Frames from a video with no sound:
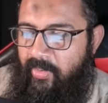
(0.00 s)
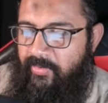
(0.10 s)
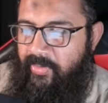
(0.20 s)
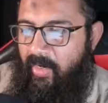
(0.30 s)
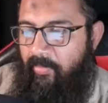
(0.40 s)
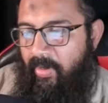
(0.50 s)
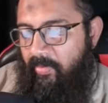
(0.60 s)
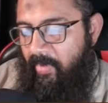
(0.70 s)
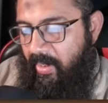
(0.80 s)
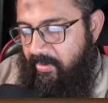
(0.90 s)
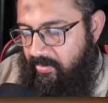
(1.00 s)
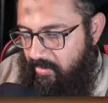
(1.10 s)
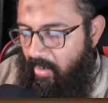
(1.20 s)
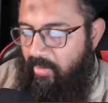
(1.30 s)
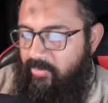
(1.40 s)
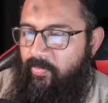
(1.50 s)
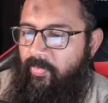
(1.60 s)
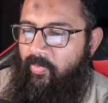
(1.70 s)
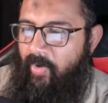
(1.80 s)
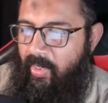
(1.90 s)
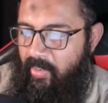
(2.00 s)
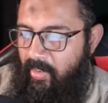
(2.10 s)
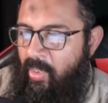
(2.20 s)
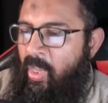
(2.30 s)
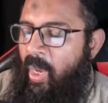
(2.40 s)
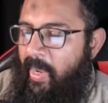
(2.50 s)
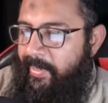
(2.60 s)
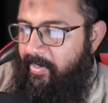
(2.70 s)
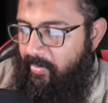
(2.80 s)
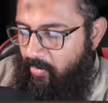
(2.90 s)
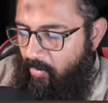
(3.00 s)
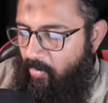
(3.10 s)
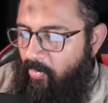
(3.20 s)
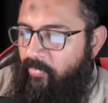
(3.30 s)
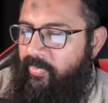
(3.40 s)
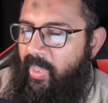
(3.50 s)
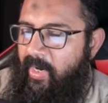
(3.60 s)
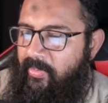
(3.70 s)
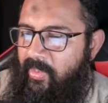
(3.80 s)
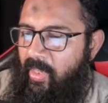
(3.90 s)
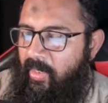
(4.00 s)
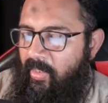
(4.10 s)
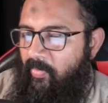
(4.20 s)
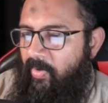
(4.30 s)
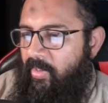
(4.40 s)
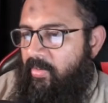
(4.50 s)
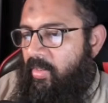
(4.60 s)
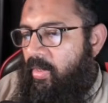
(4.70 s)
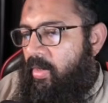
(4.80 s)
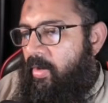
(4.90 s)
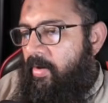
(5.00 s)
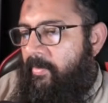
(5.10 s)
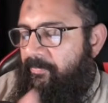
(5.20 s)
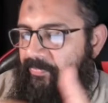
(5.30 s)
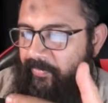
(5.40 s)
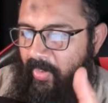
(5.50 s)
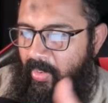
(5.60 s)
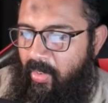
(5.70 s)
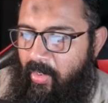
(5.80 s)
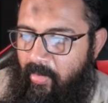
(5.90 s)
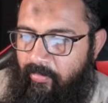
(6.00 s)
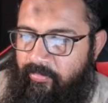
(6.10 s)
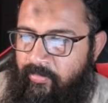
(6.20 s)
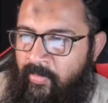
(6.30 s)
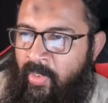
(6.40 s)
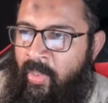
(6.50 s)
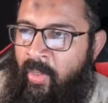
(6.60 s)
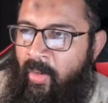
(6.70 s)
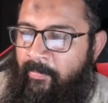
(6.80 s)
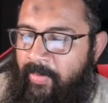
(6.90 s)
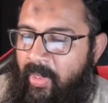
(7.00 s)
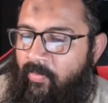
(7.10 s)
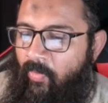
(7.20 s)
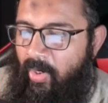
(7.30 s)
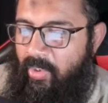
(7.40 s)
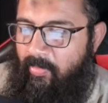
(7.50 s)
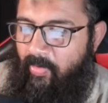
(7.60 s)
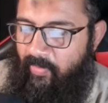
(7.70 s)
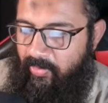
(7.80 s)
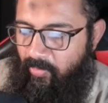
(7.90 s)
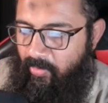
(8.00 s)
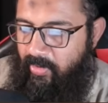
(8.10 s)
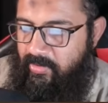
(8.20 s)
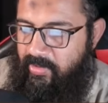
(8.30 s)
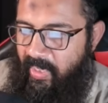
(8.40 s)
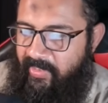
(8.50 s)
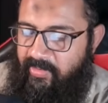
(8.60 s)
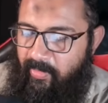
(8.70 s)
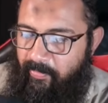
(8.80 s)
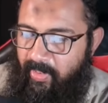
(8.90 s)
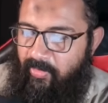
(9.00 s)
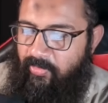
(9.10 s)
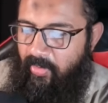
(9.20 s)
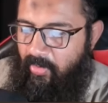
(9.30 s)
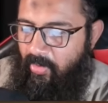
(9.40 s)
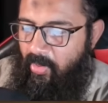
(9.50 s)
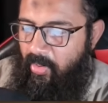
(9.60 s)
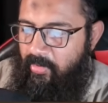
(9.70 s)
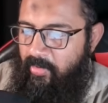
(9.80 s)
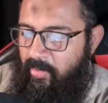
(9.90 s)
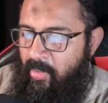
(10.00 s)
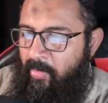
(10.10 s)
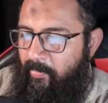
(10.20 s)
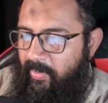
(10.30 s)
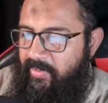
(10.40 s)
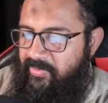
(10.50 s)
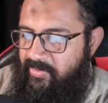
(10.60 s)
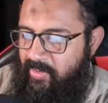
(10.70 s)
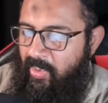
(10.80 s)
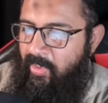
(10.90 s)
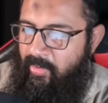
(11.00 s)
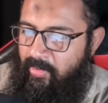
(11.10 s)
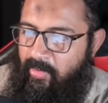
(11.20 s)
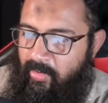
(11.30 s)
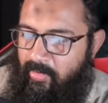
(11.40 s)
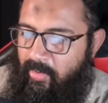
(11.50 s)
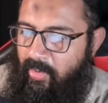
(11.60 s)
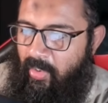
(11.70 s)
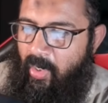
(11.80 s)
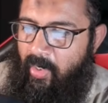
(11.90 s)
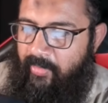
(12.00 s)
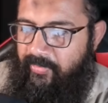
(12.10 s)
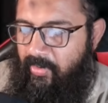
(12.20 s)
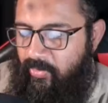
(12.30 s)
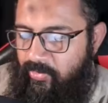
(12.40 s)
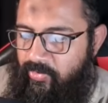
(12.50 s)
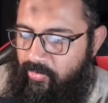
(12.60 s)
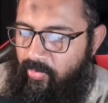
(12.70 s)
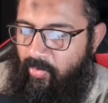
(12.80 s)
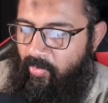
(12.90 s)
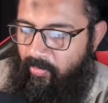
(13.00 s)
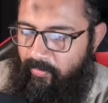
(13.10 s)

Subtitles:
and MiniMax also providing. I know that they are giving the a big volume of tokens as compared to the cloud, but still the cloud is a good to go,